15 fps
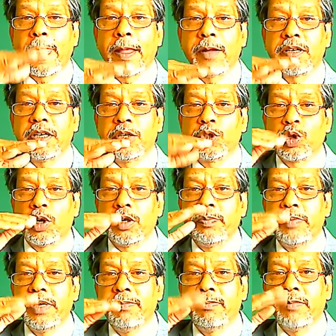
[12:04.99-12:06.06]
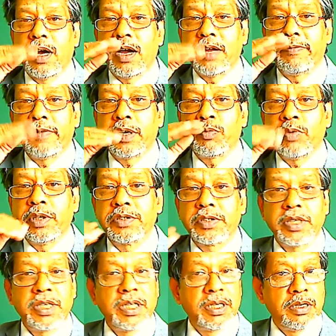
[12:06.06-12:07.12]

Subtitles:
Okay, short beam, high frequency.